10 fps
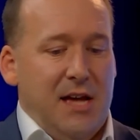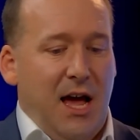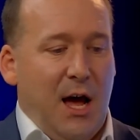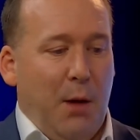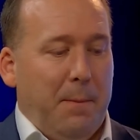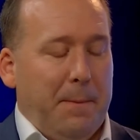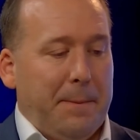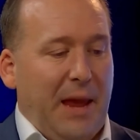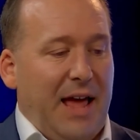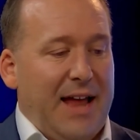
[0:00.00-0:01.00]
And
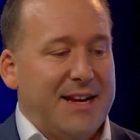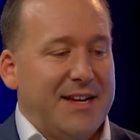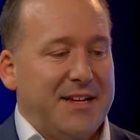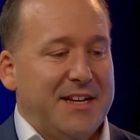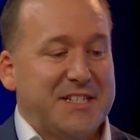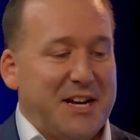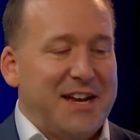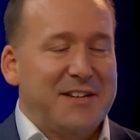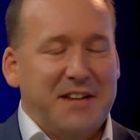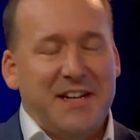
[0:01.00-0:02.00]

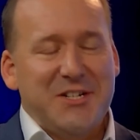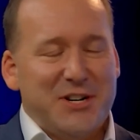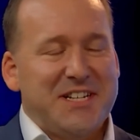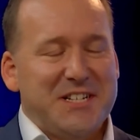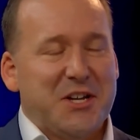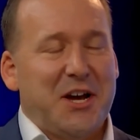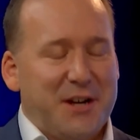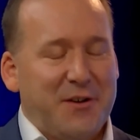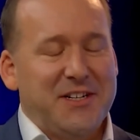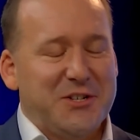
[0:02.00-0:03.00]
an interesting side
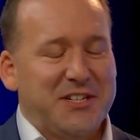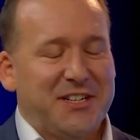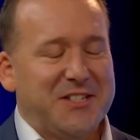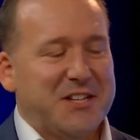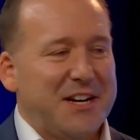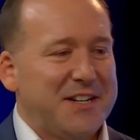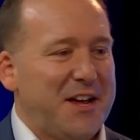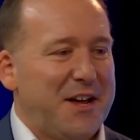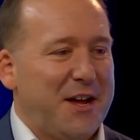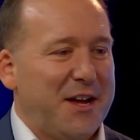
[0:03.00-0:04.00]
note, an interesting little side
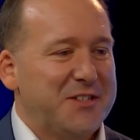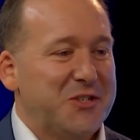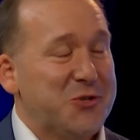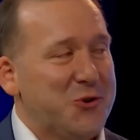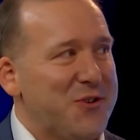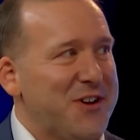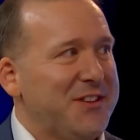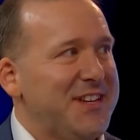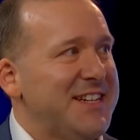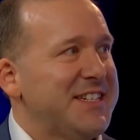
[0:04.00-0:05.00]
story on
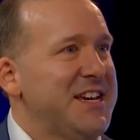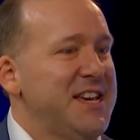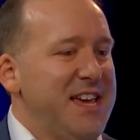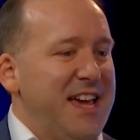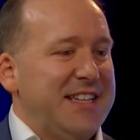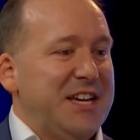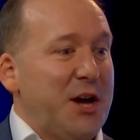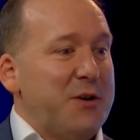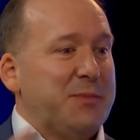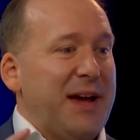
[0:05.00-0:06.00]
this is it
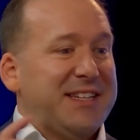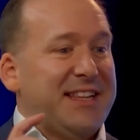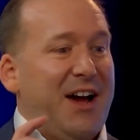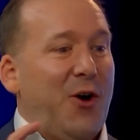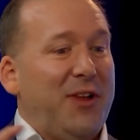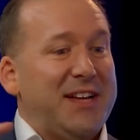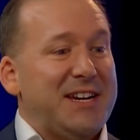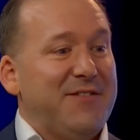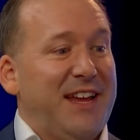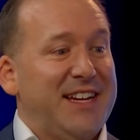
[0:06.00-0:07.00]
goes back to that whole idea
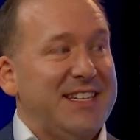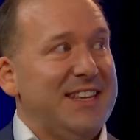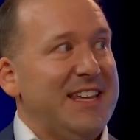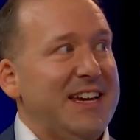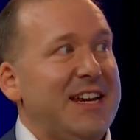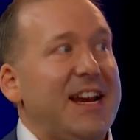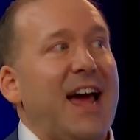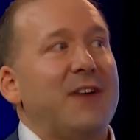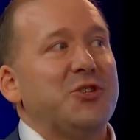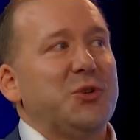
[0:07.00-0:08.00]
of legacy thinking and
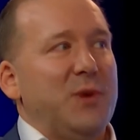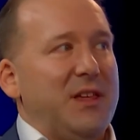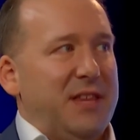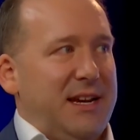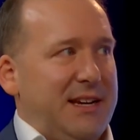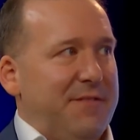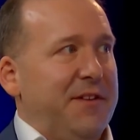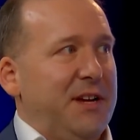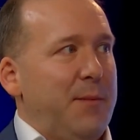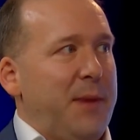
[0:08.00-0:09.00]
how should we think
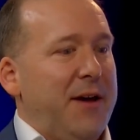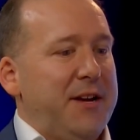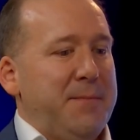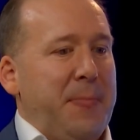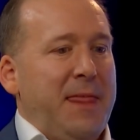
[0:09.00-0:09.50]
differently about it.